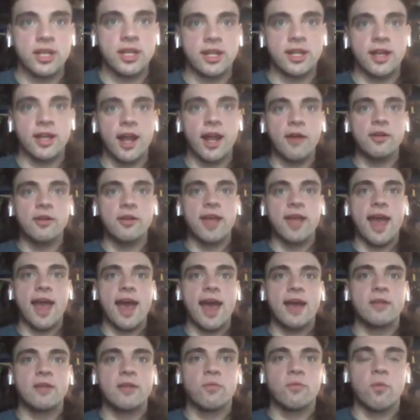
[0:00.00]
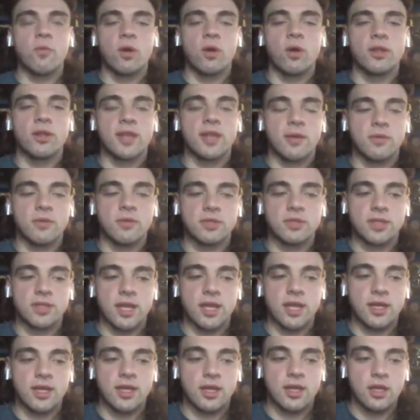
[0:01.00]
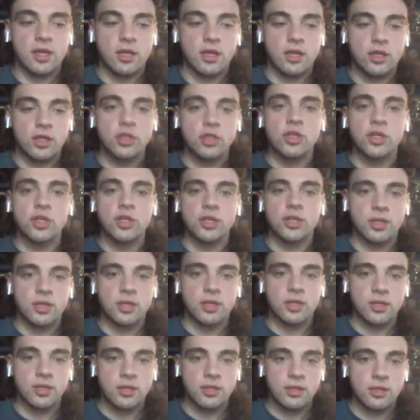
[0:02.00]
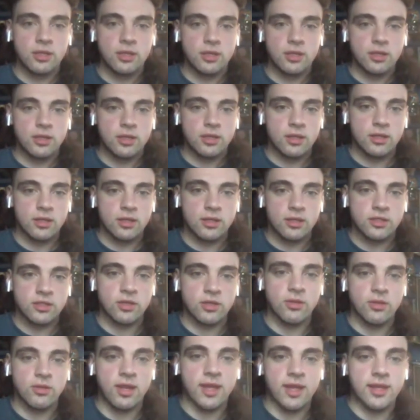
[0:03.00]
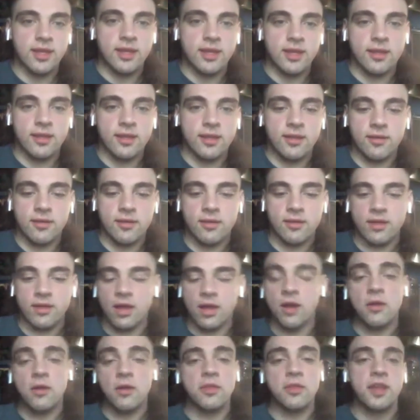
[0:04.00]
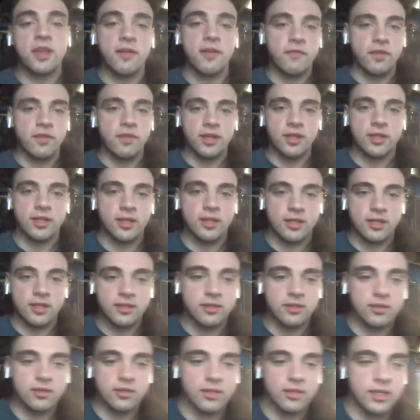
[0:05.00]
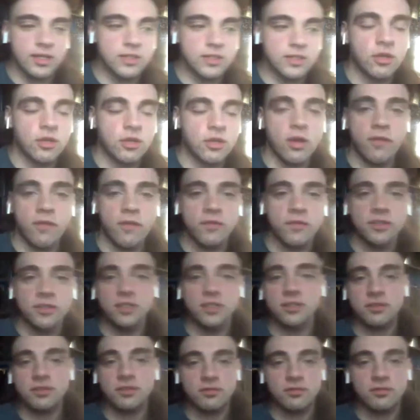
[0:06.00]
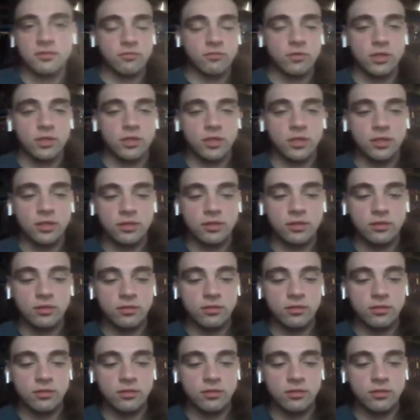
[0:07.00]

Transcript: it. And I already had one that was like good. So like, I don't know, thankfully it took off because it's really